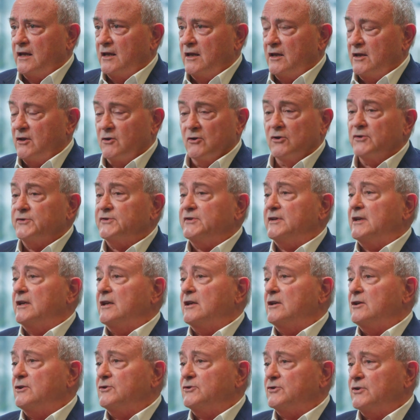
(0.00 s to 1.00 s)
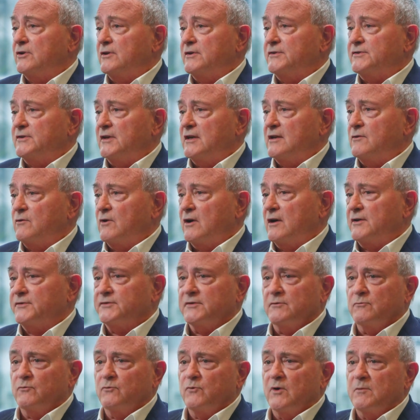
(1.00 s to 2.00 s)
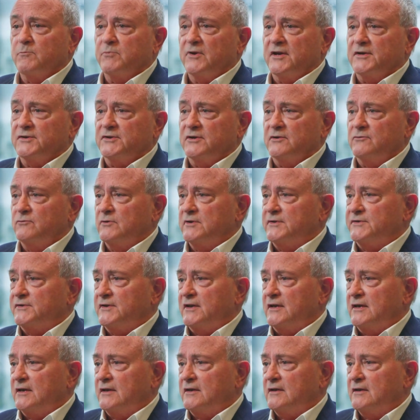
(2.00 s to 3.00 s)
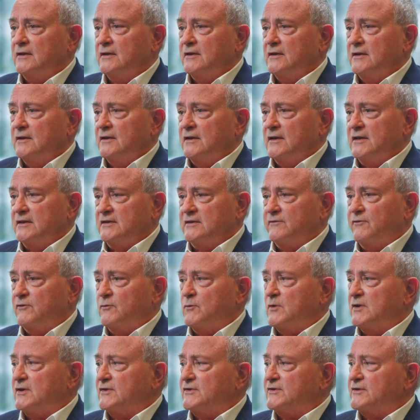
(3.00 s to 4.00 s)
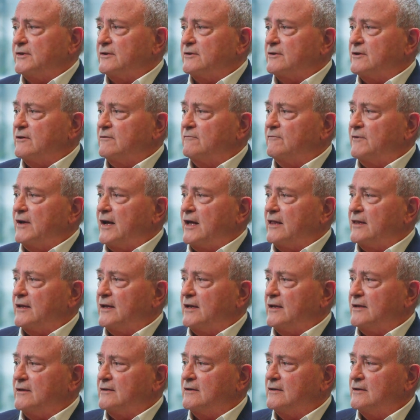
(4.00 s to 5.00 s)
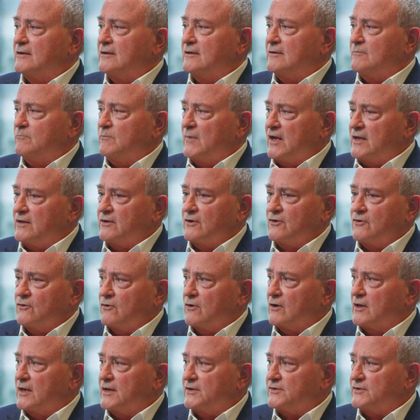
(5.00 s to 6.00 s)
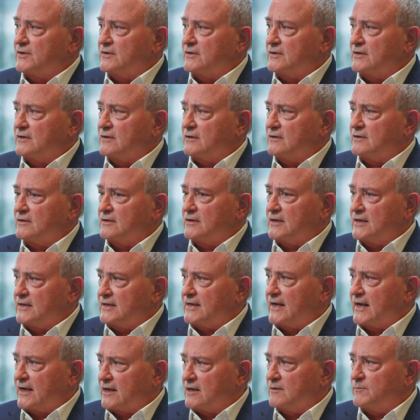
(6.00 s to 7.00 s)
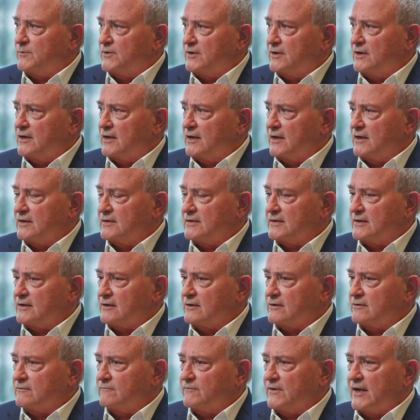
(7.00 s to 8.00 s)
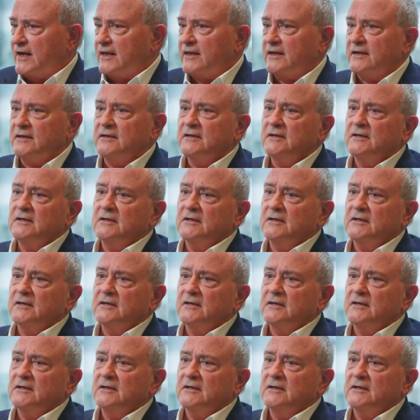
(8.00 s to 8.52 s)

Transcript: You don't see it in insurance anywhere else. The one place you would see it is if you went to Silicon Valley and made the correlation to the tech community in Silicon Valley.